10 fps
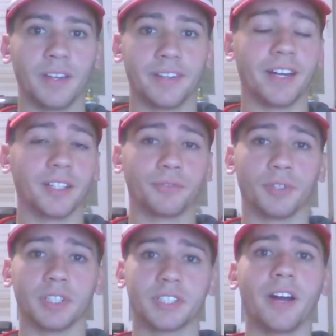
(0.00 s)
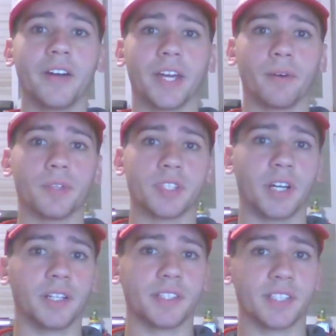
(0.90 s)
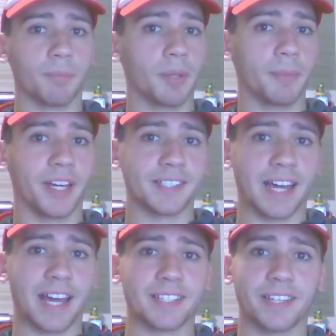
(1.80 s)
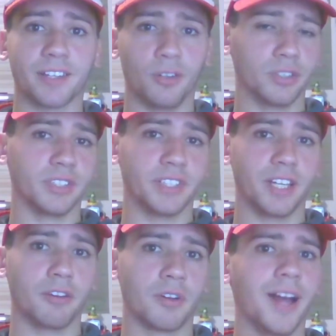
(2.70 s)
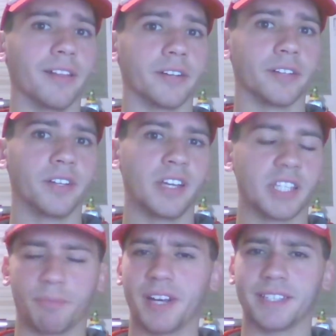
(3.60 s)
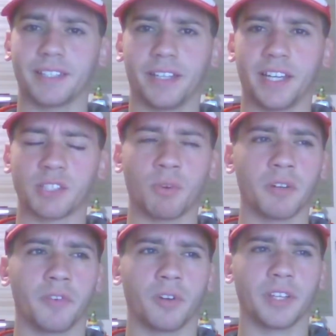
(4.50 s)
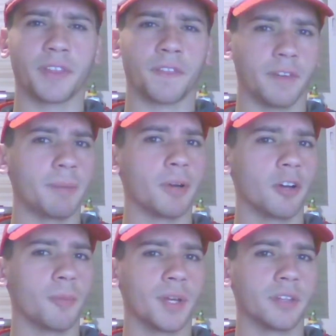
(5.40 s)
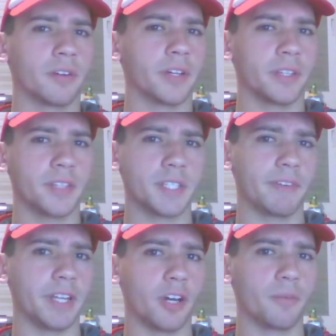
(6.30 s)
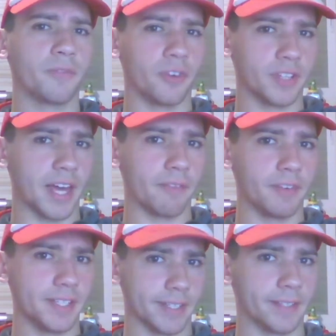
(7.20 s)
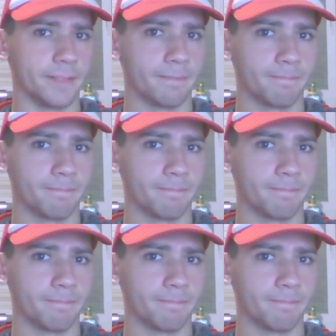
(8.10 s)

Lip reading: The hunt for Altaria was done simply because it has a golden yellow color. Surprisingly, it's one of only 3 Pokemon that are in this video for that reason.